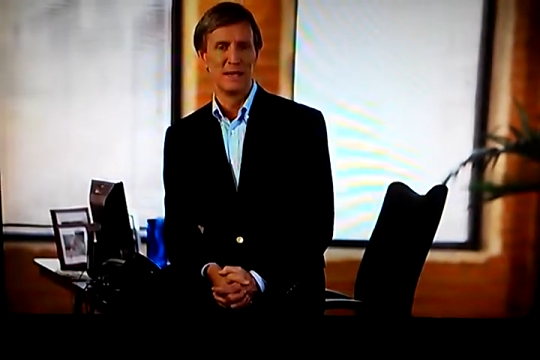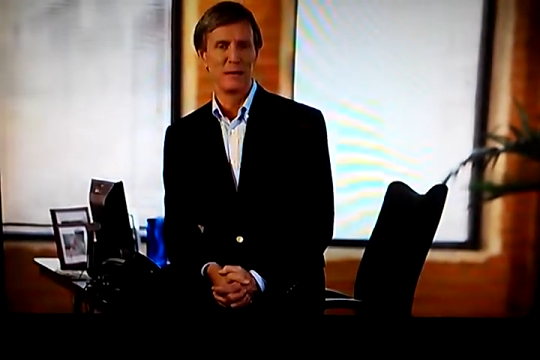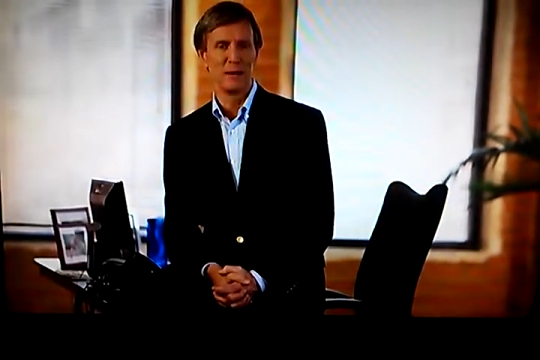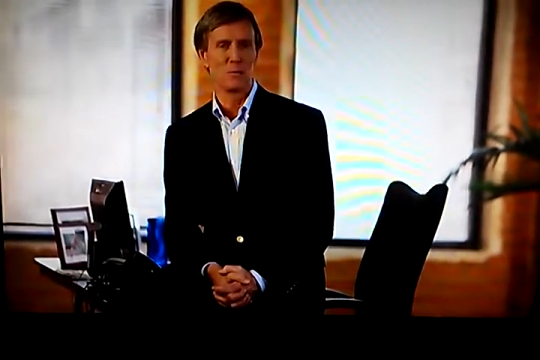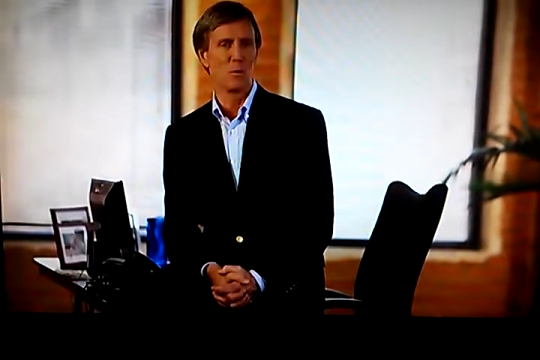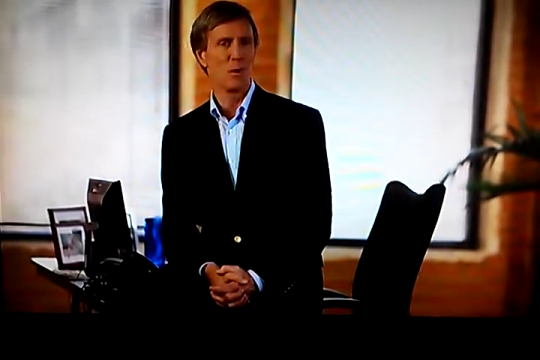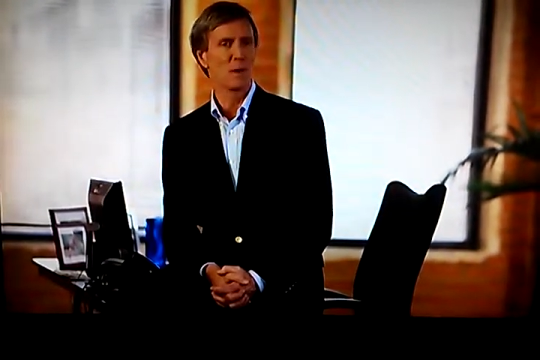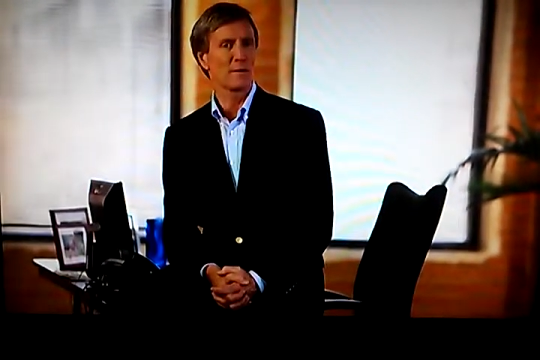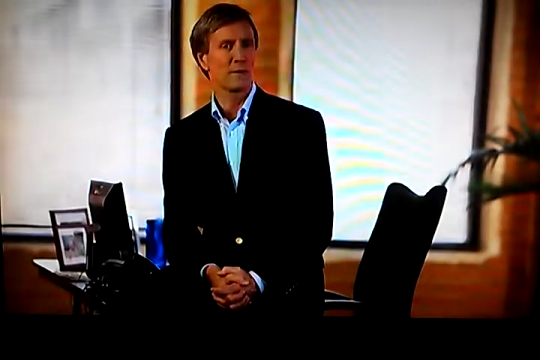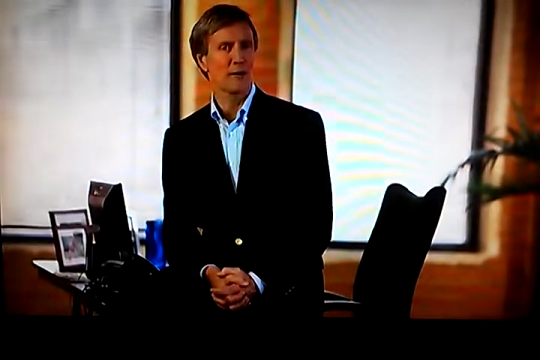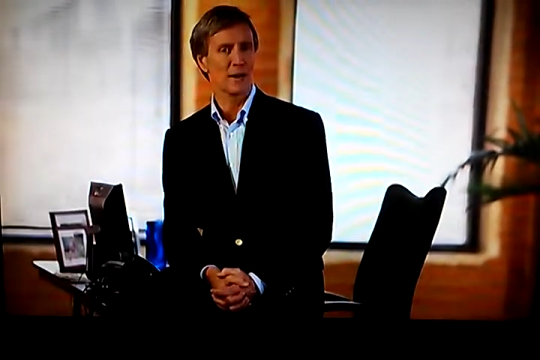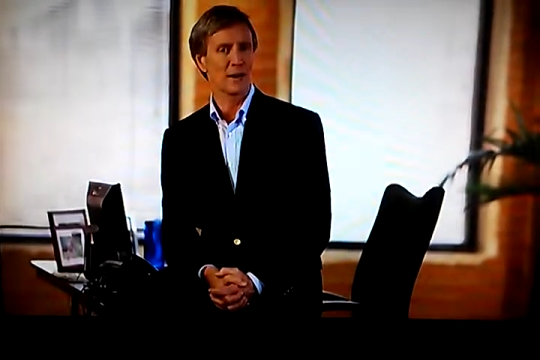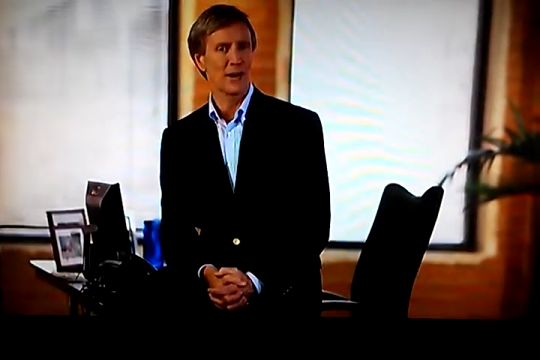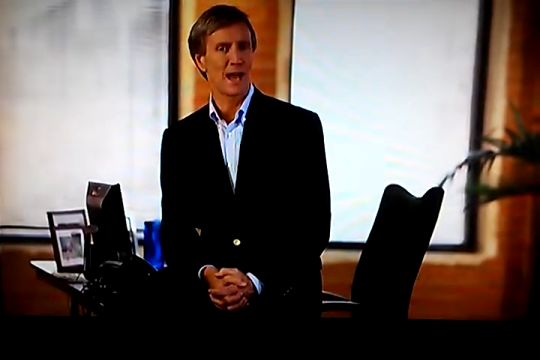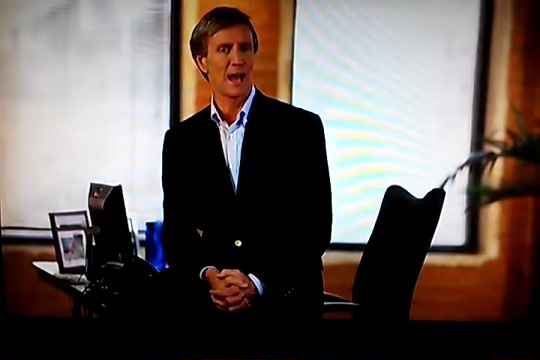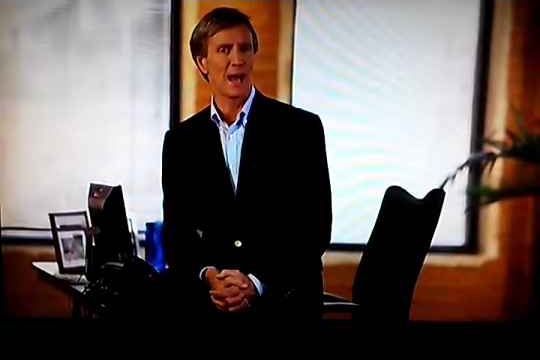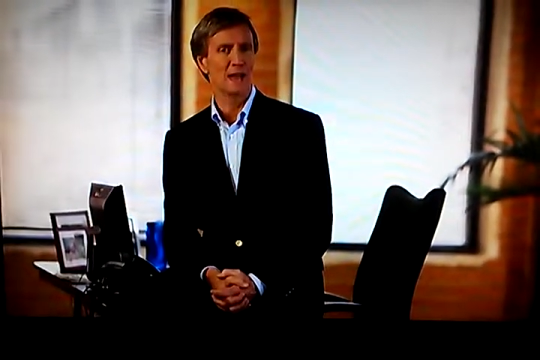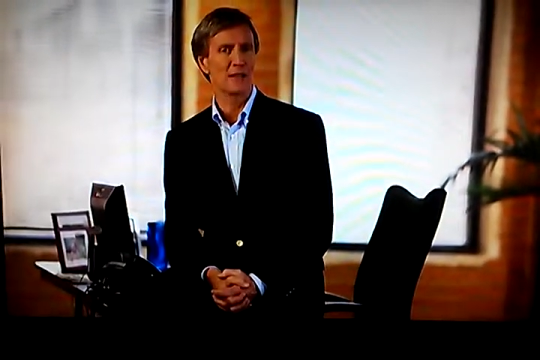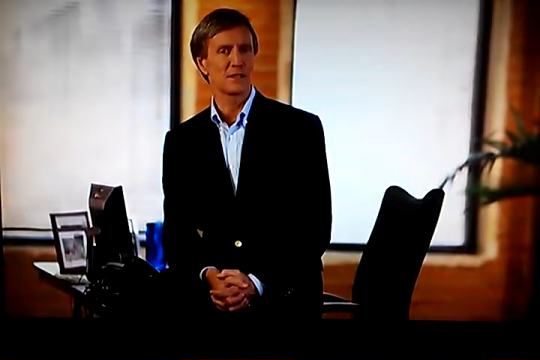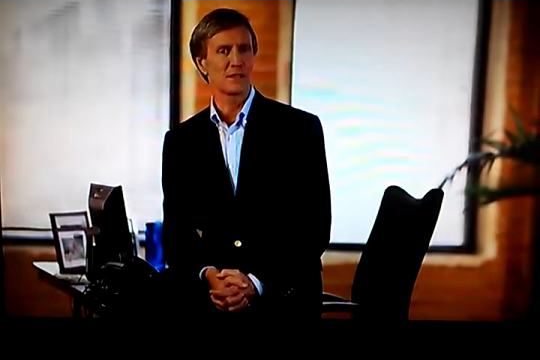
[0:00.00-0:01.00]
And one of our
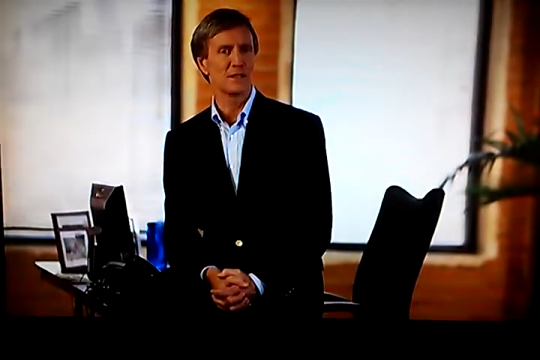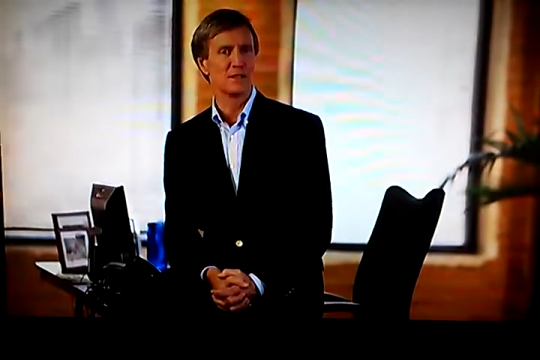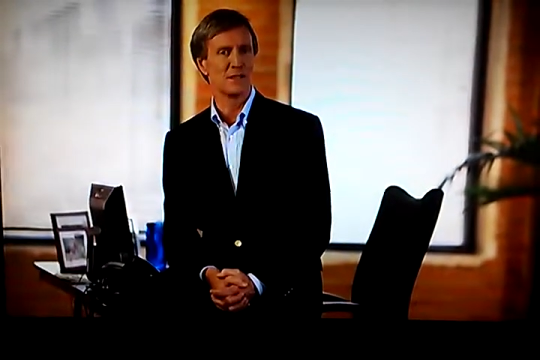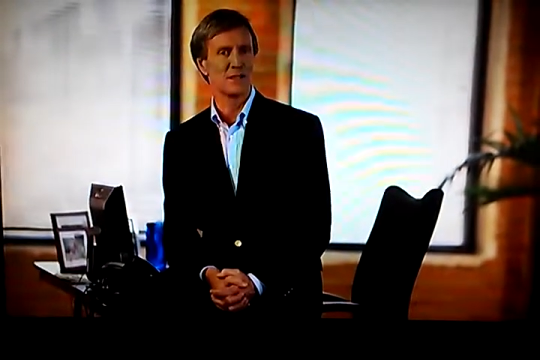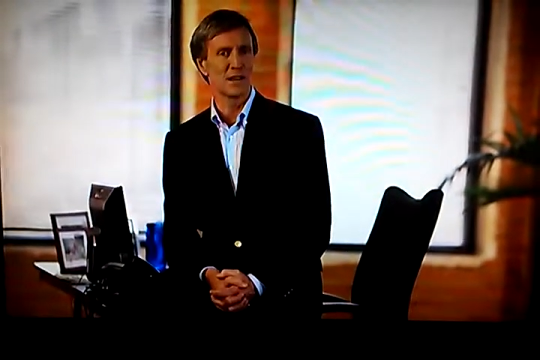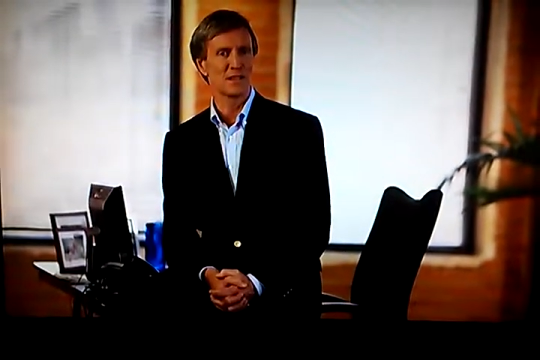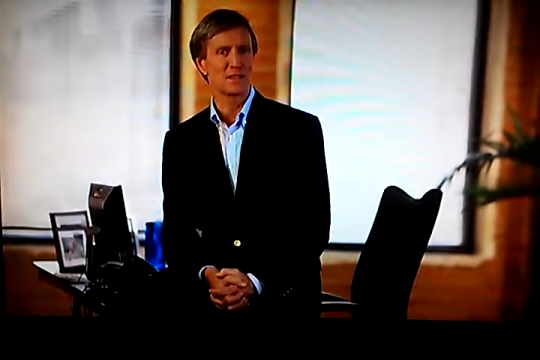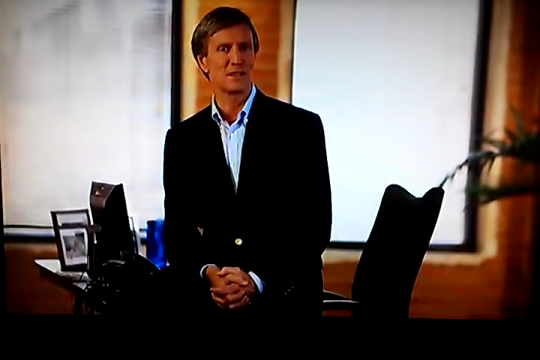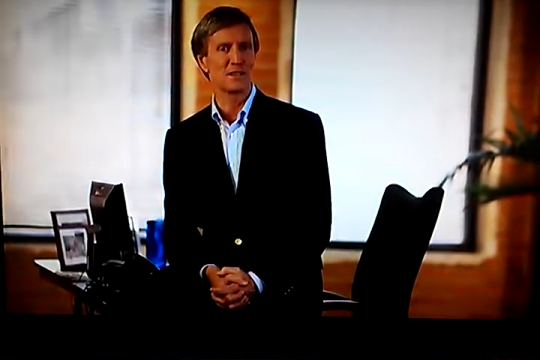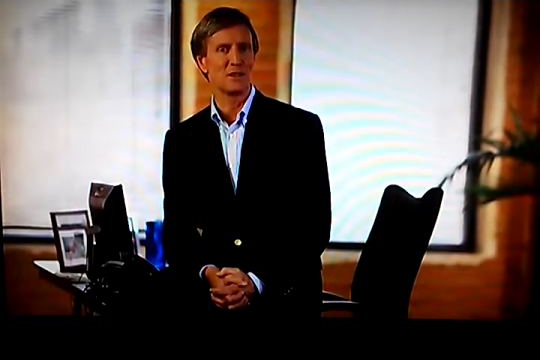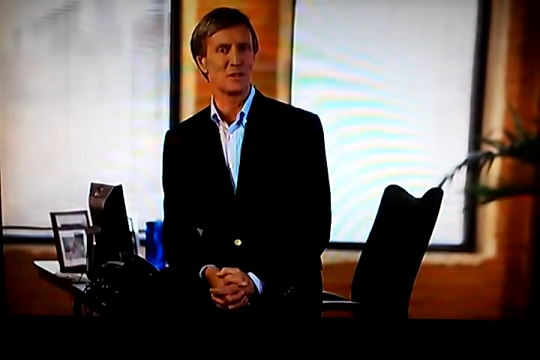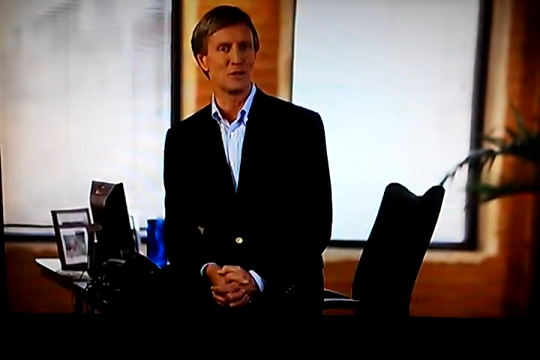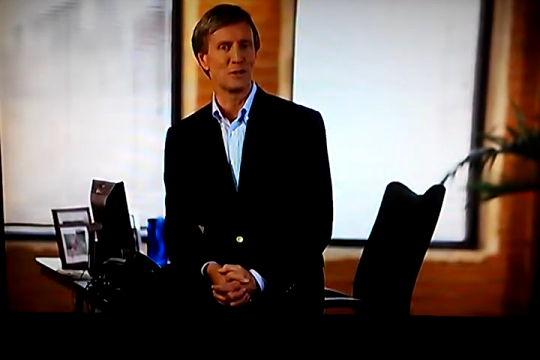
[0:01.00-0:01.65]
guys suggested